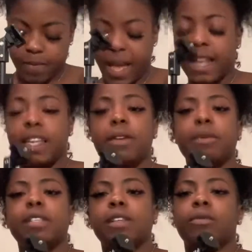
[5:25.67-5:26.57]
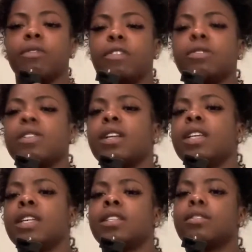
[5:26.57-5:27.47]
I did read some reviews on
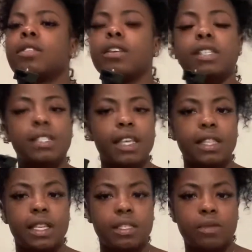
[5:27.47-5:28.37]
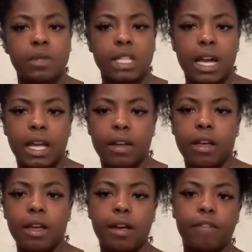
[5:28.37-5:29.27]
it, and this girl said that she was like
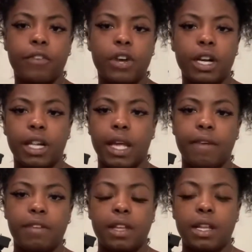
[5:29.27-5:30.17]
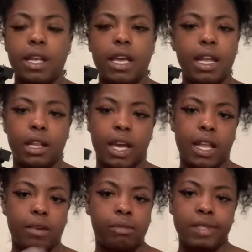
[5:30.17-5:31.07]
4'11" and
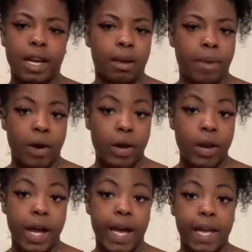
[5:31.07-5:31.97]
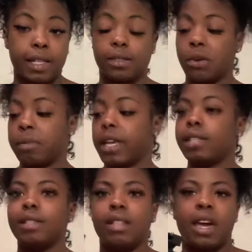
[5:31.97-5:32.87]
that it was like about her height. So I'm
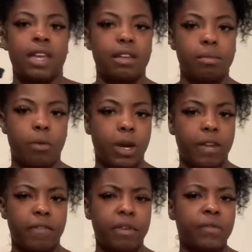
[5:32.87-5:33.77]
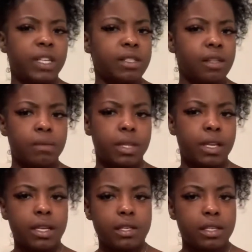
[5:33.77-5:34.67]
guessing like what, 50 something
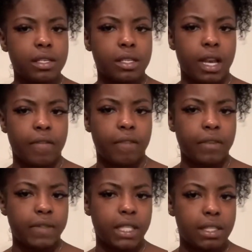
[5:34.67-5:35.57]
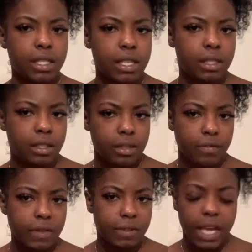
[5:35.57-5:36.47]
inches, like 56 to
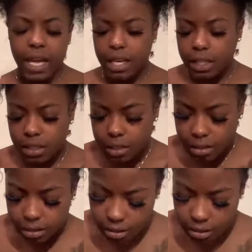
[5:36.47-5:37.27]
58 inches,